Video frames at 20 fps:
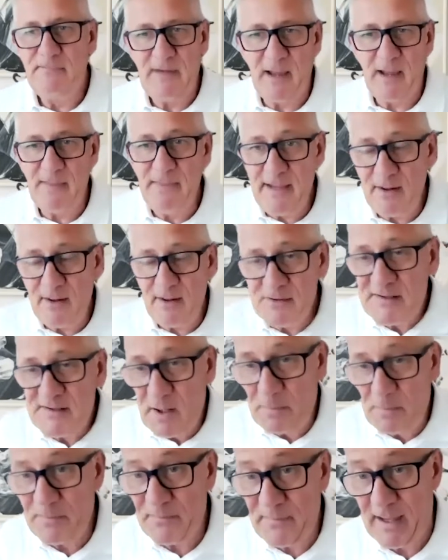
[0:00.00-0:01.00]
And then on
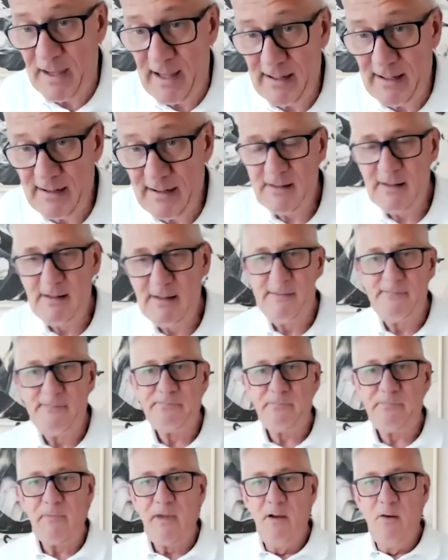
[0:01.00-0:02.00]
top of that,
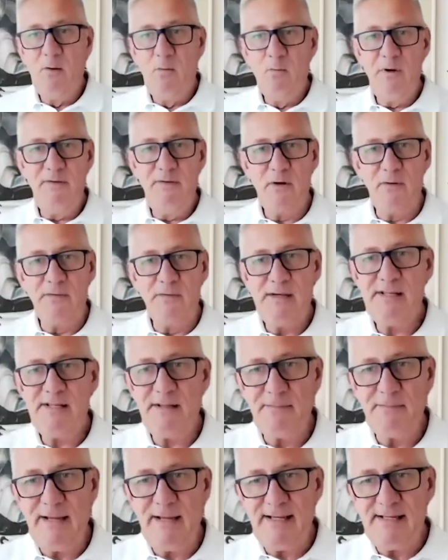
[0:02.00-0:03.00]
we've got these
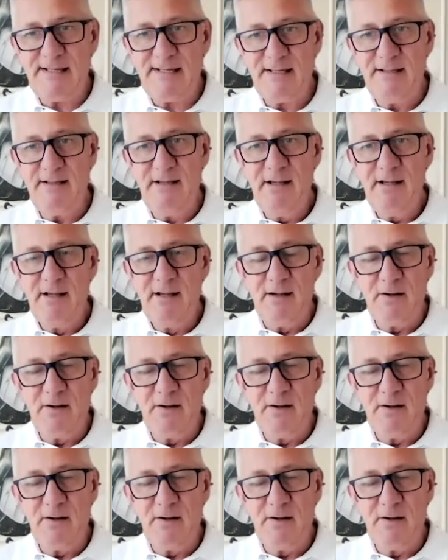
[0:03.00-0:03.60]
amazing